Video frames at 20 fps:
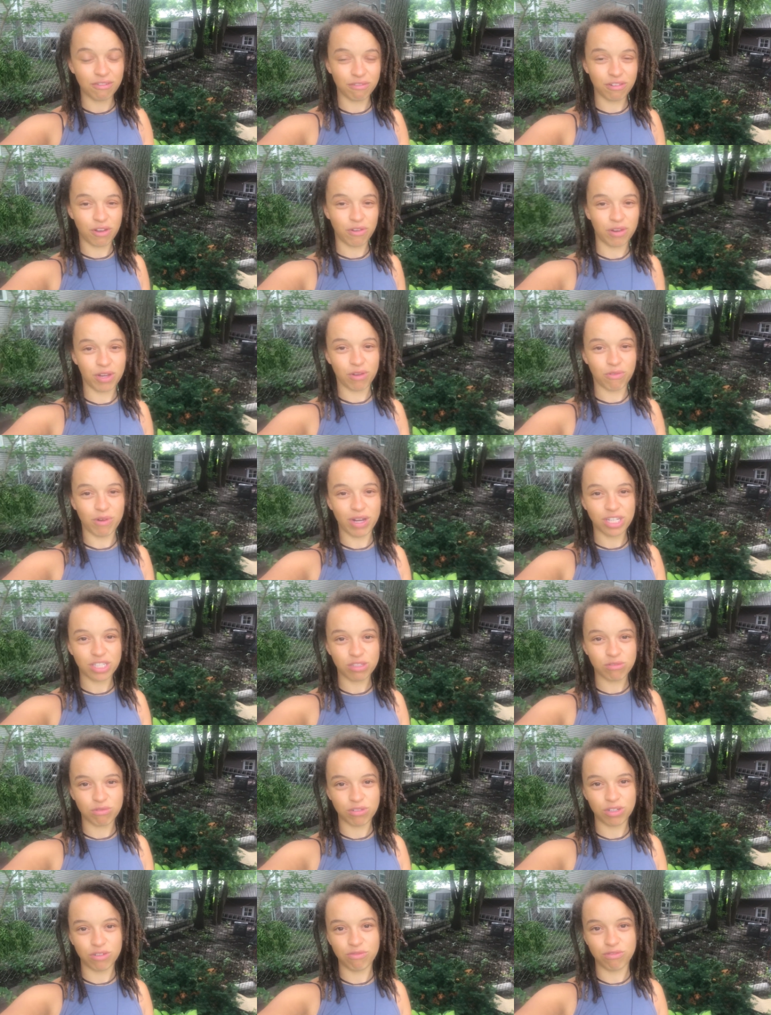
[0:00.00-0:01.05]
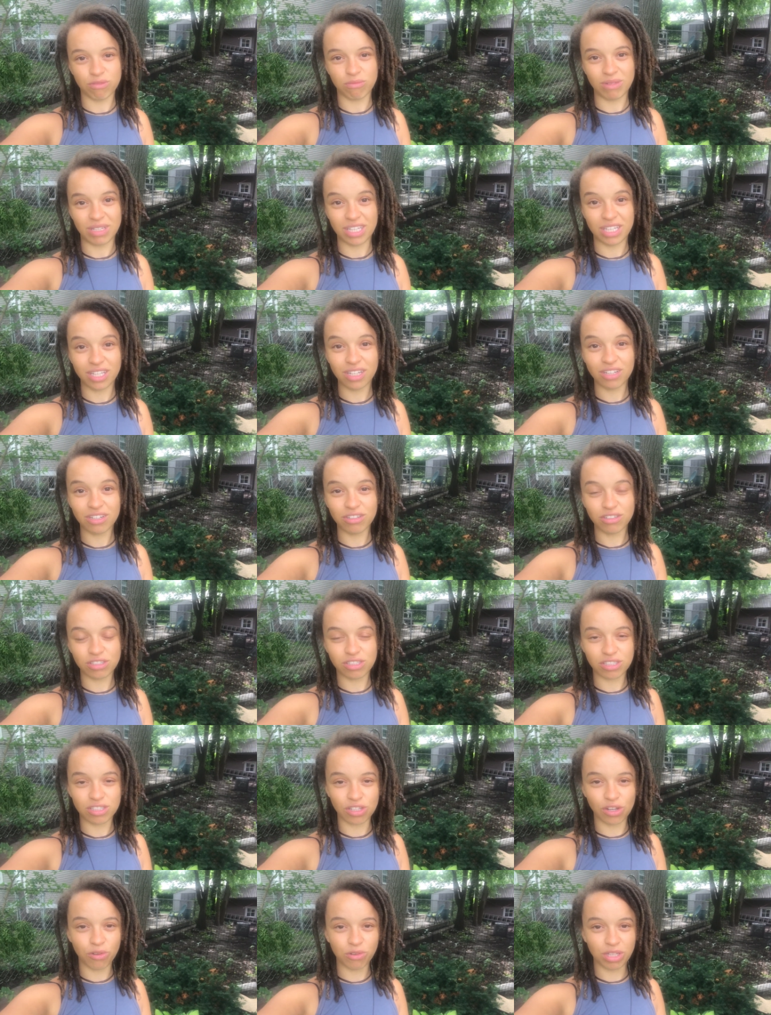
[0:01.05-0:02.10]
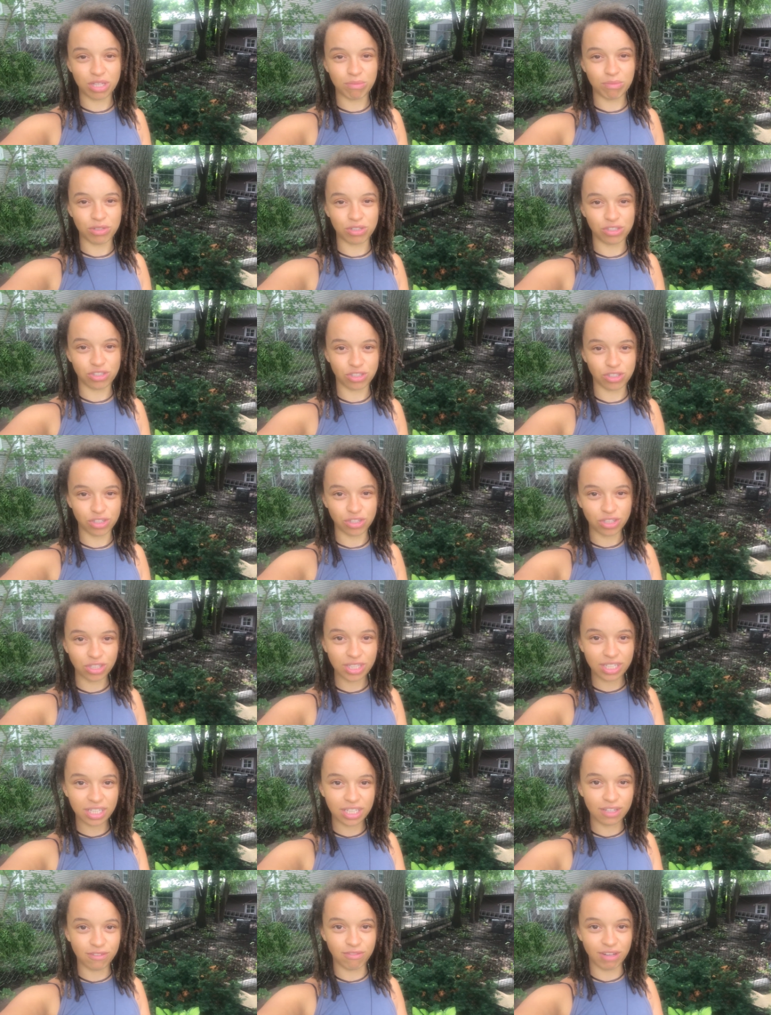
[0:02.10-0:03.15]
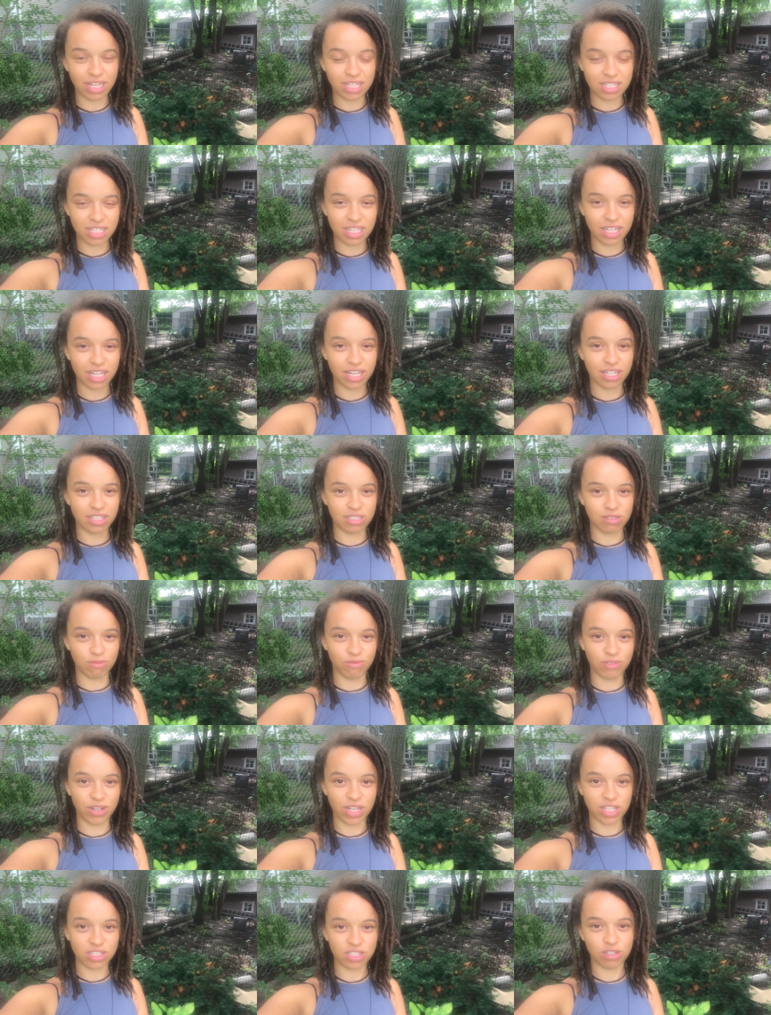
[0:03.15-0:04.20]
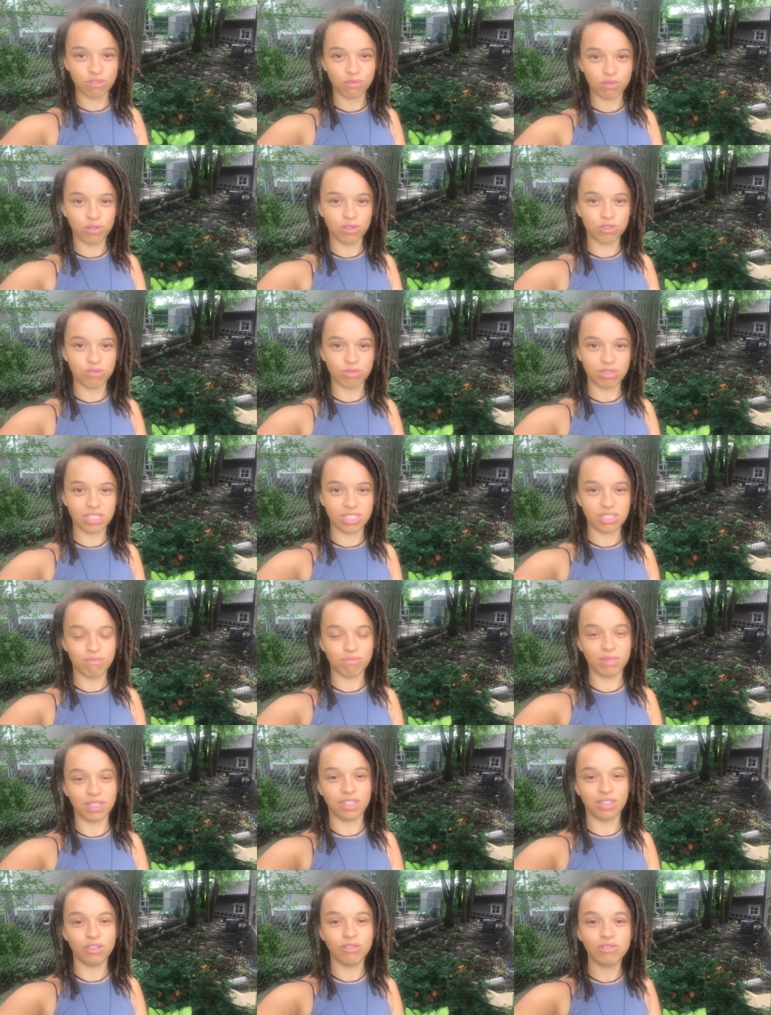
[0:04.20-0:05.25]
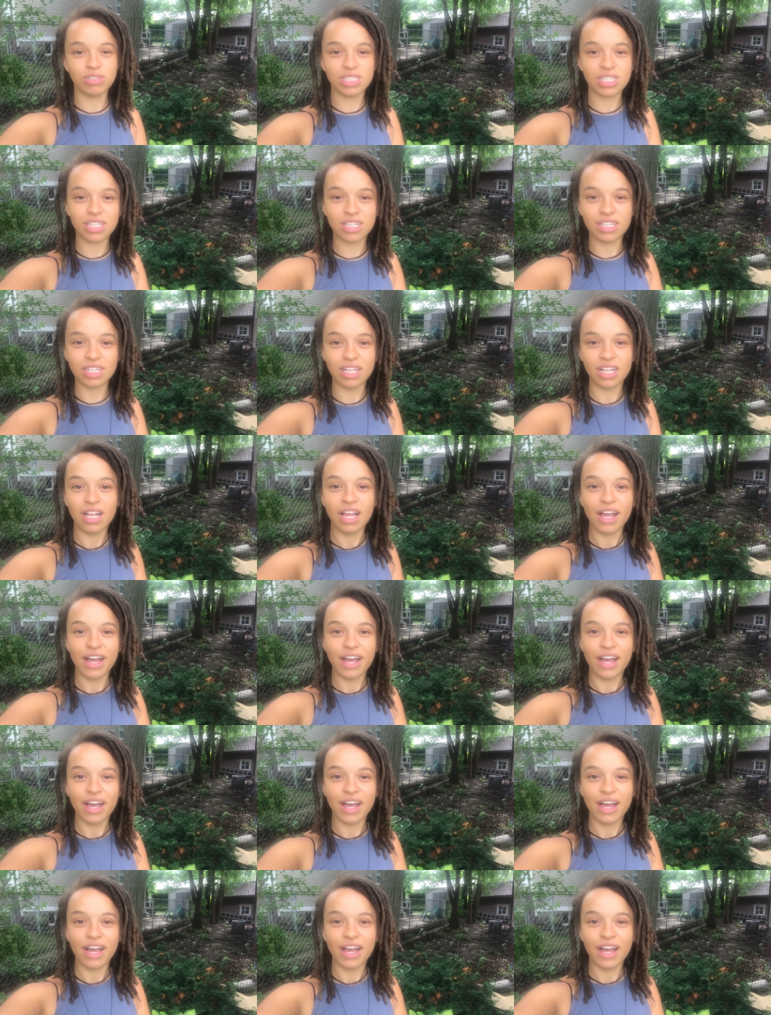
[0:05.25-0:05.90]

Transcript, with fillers: flowing westward from here, slowly but surely, vending at some festivals with Simply Lucid.